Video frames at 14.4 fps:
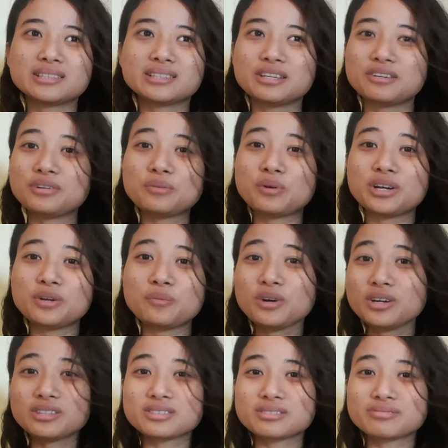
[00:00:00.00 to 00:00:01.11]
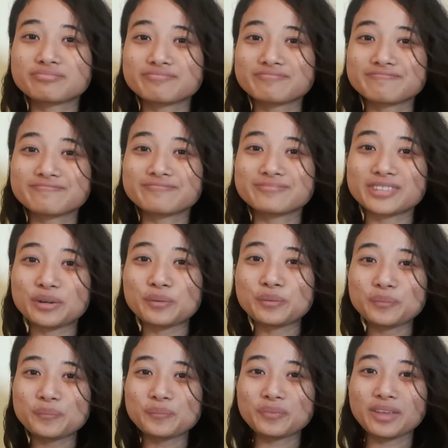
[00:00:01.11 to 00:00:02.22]
give it what it wants. So
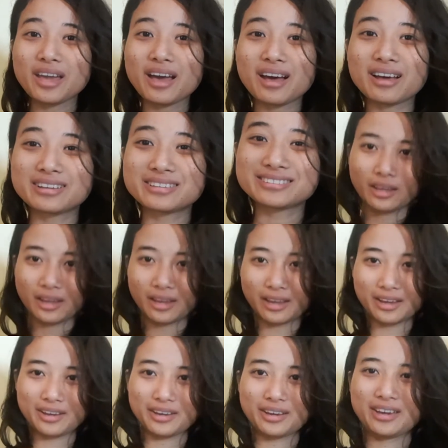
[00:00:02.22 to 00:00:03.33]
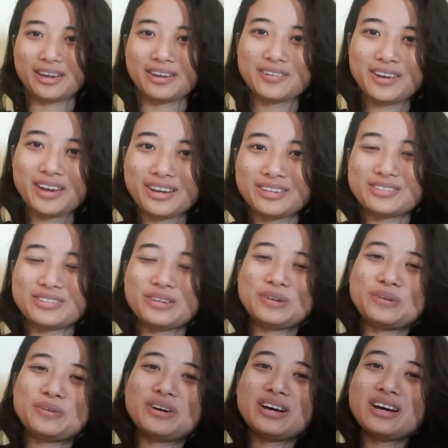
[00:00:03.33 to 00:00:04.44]
yeah. Okay,
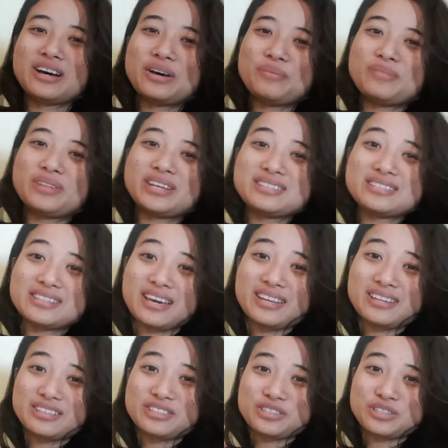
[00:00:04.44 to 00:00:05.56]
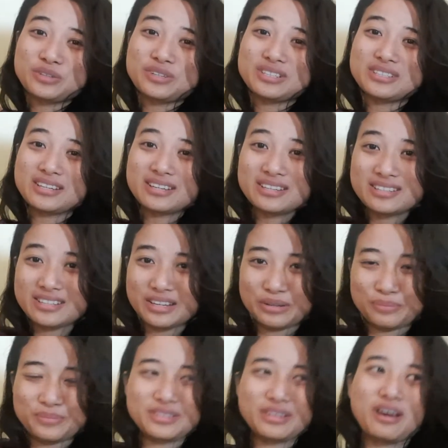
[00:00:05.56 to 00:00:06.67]
so let's get into the second
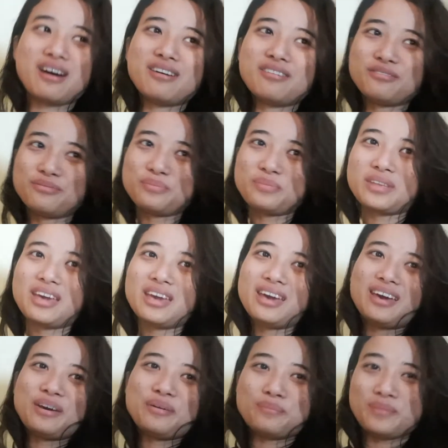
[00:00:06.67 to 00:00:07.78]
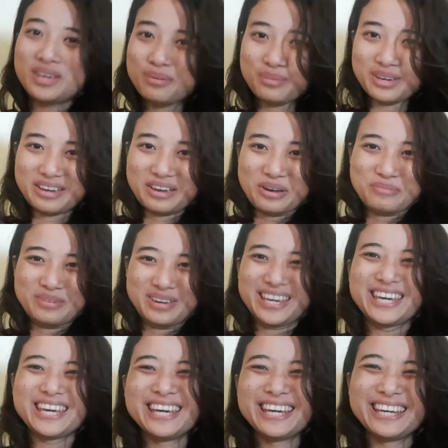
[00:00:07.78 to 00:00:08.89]
tips of me being
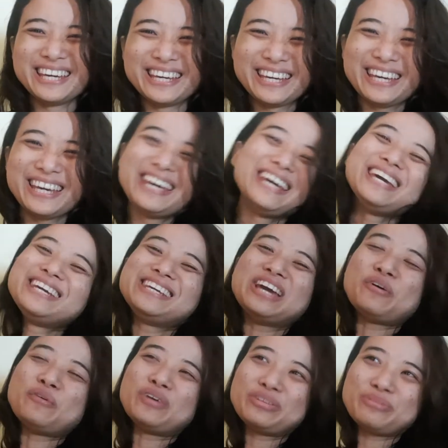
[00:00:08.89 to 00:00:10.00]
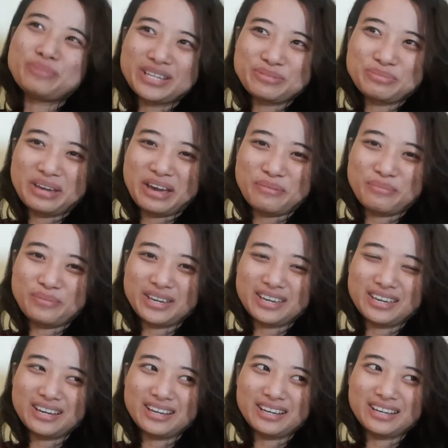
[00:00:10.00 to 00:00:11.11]
happy. Yeah, what makes me
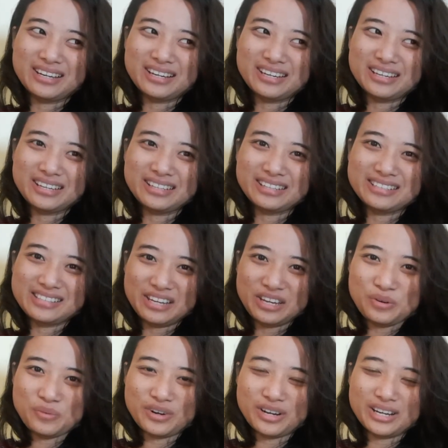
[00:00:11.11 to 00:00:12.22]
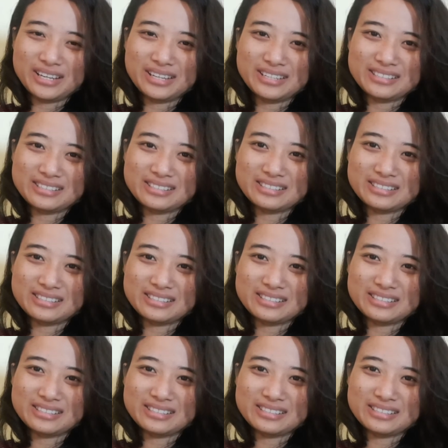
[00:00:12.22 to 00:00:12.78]
happy? The second one is